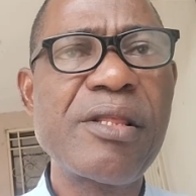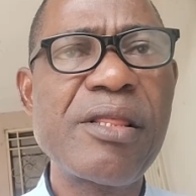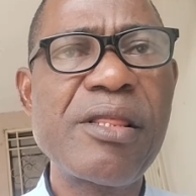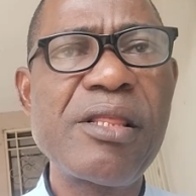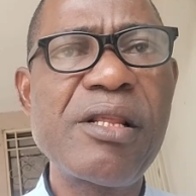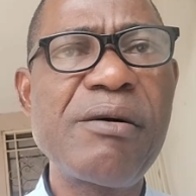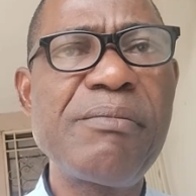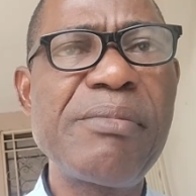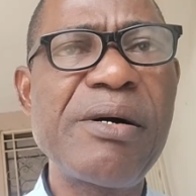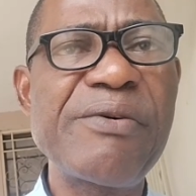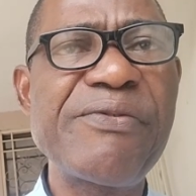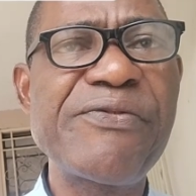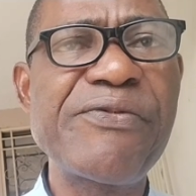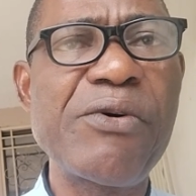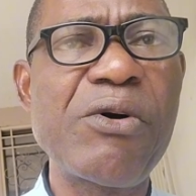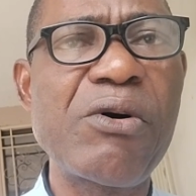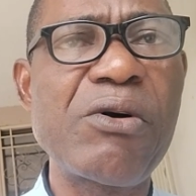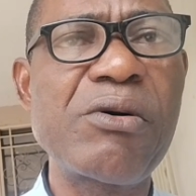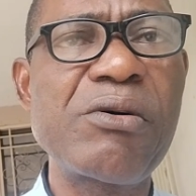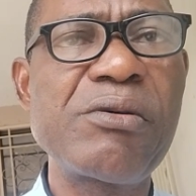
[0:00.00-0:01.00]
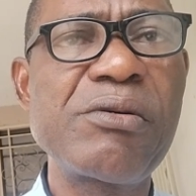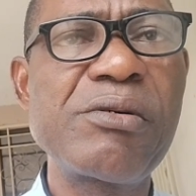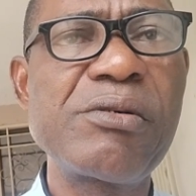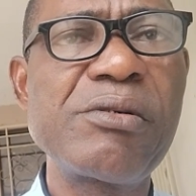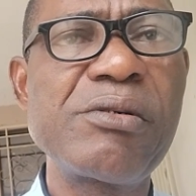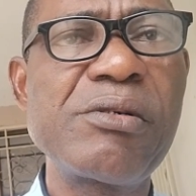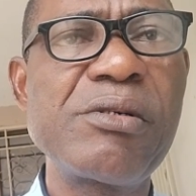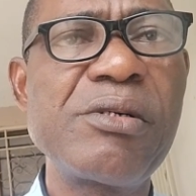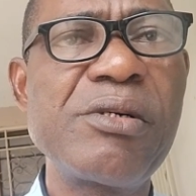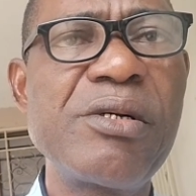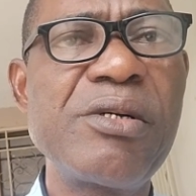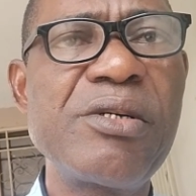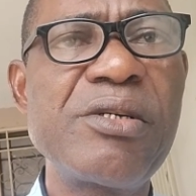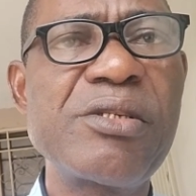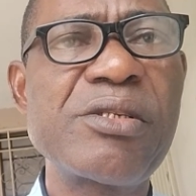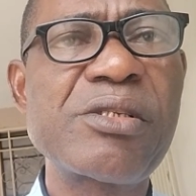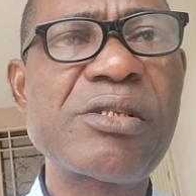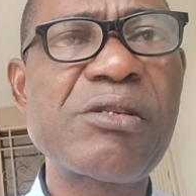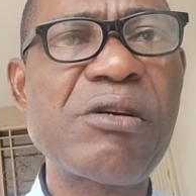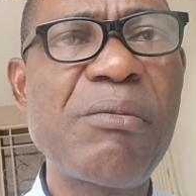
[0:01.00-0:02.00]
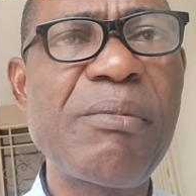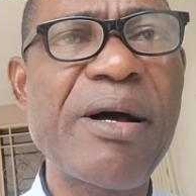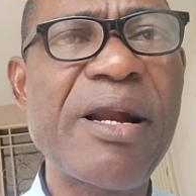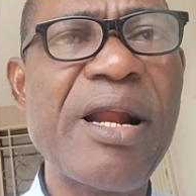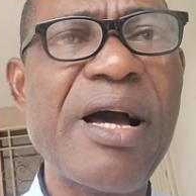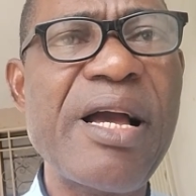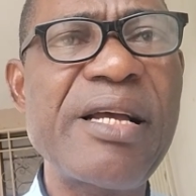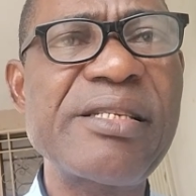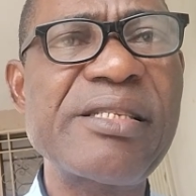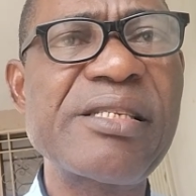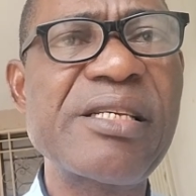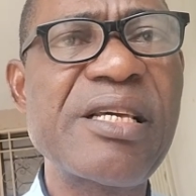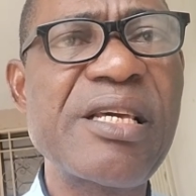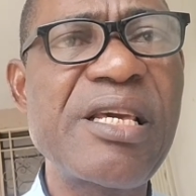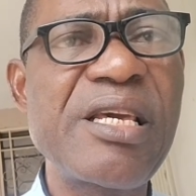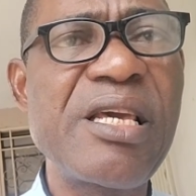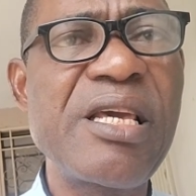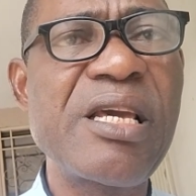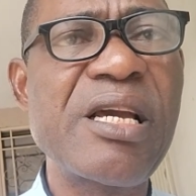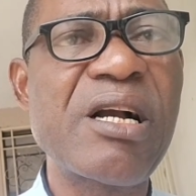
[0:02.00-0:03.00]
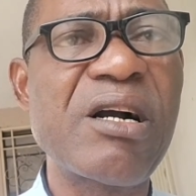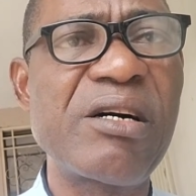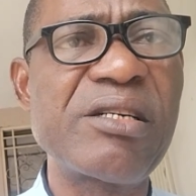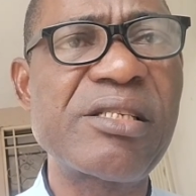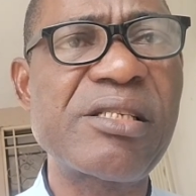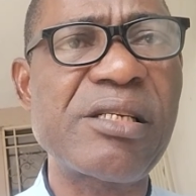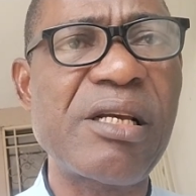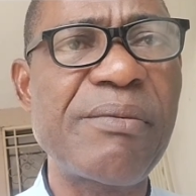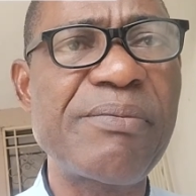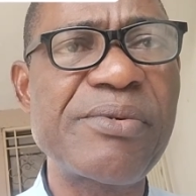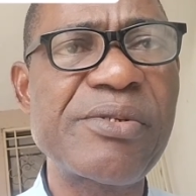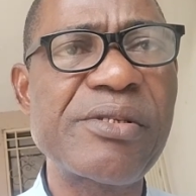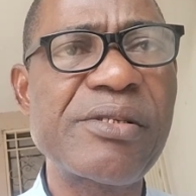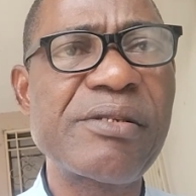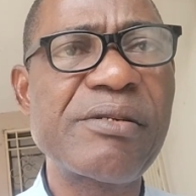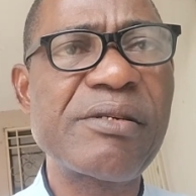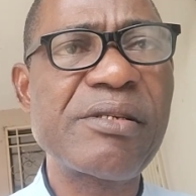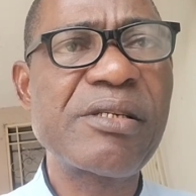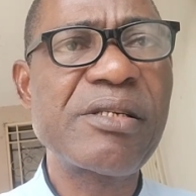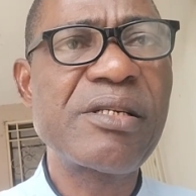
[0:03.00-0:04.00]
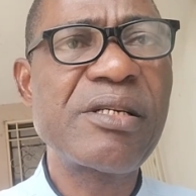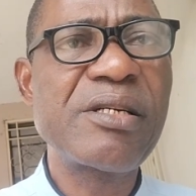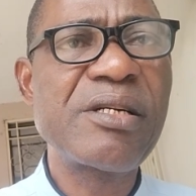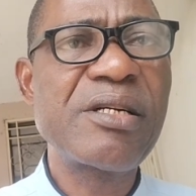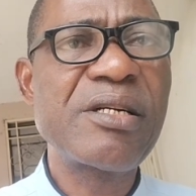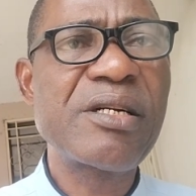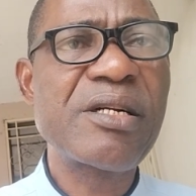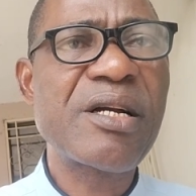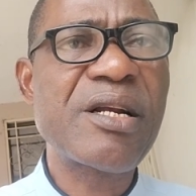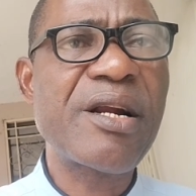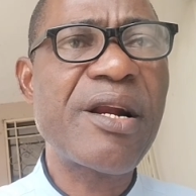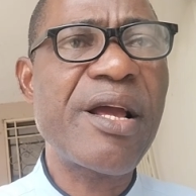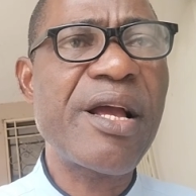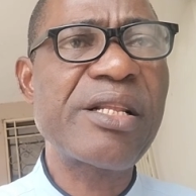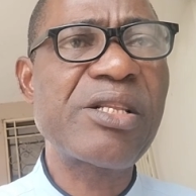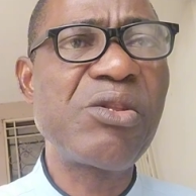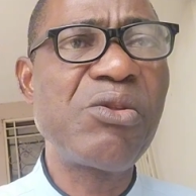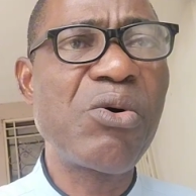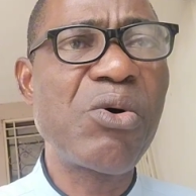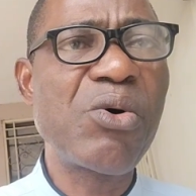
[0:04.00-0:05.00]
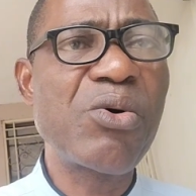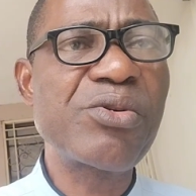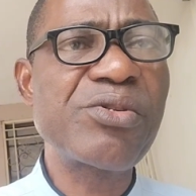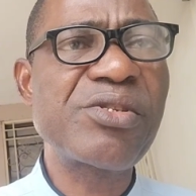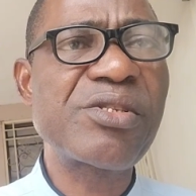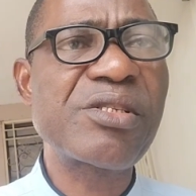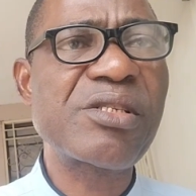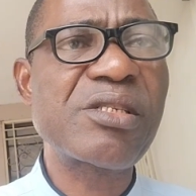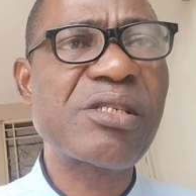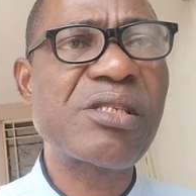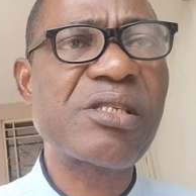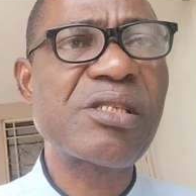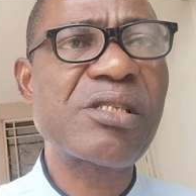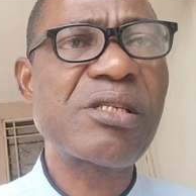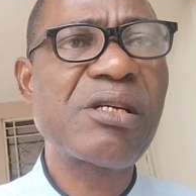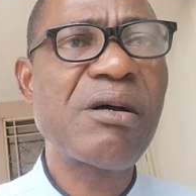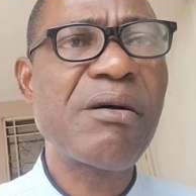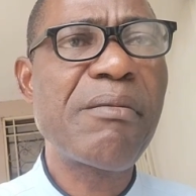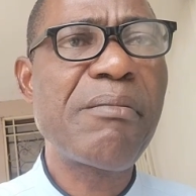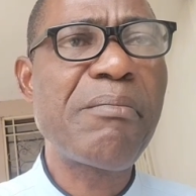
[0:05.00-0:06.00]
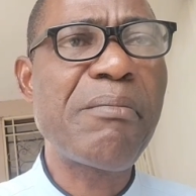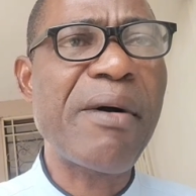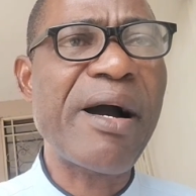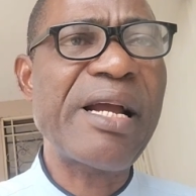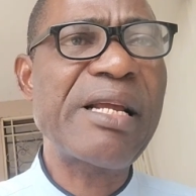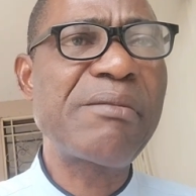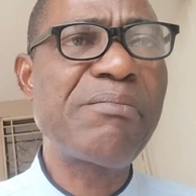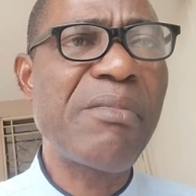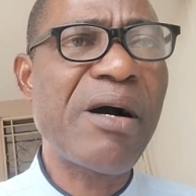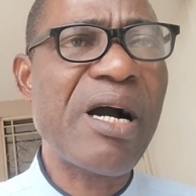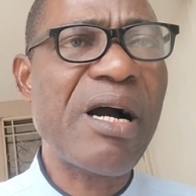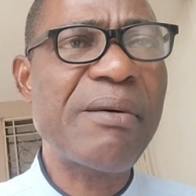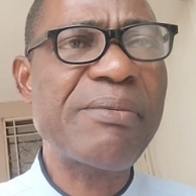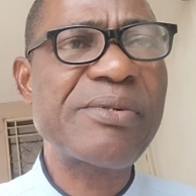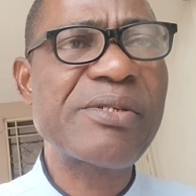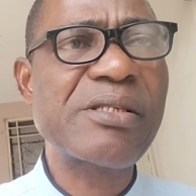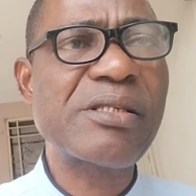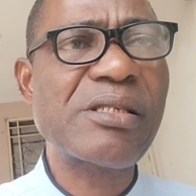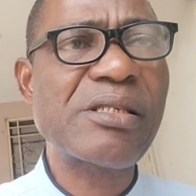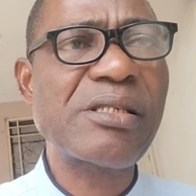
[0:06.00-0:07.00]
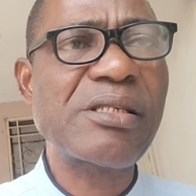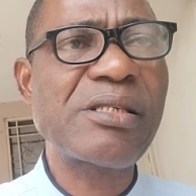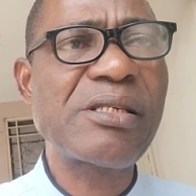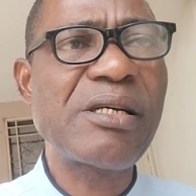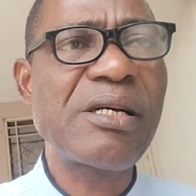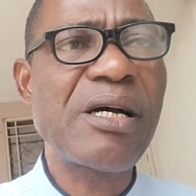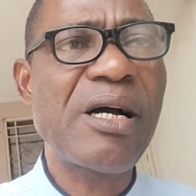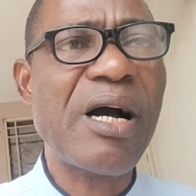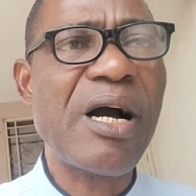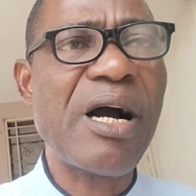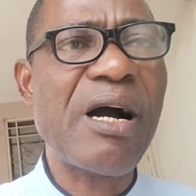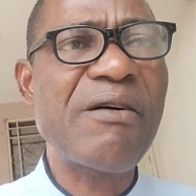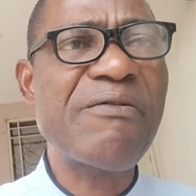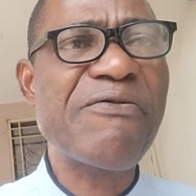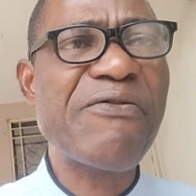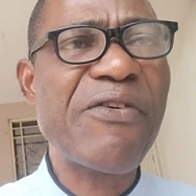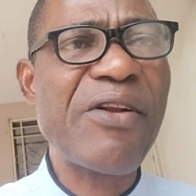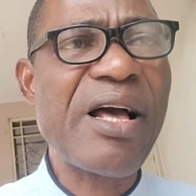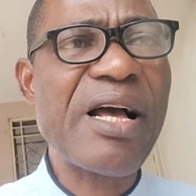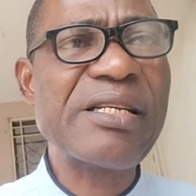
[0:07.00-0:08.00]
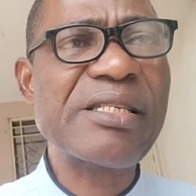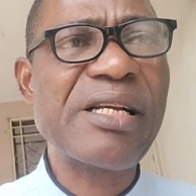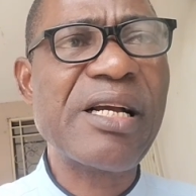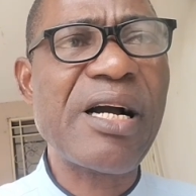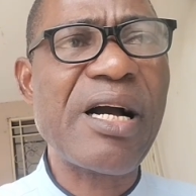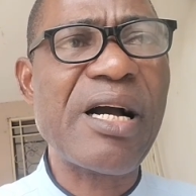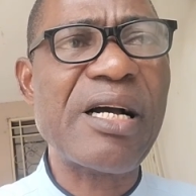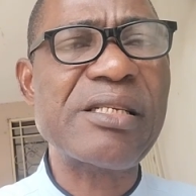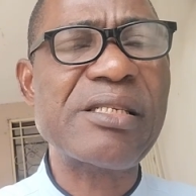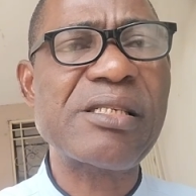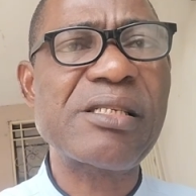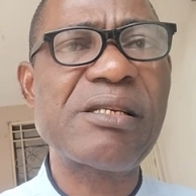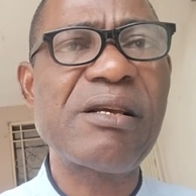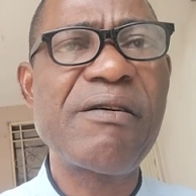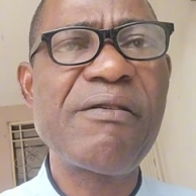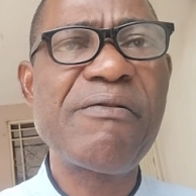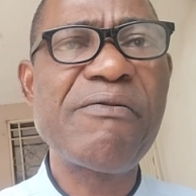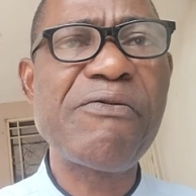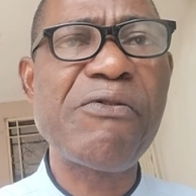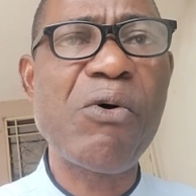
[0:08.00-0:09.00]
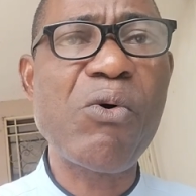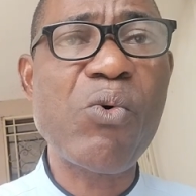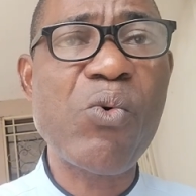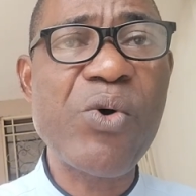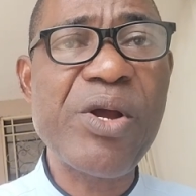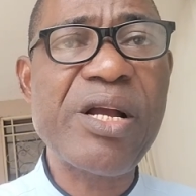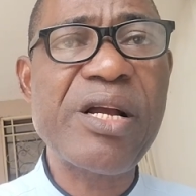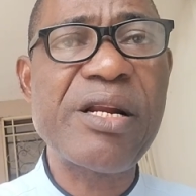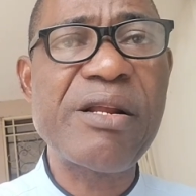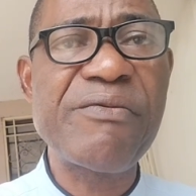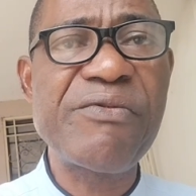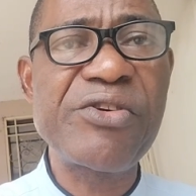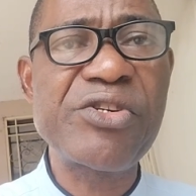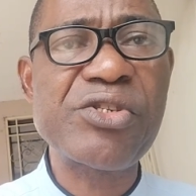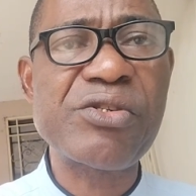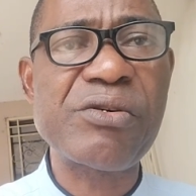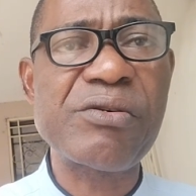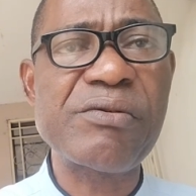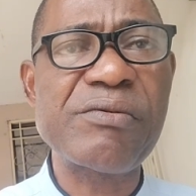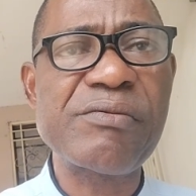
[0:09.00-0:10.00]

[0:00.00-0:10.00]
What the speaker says: Number 4, summarize key concepts. Create notes, mind maps, and flashcards for quick revision.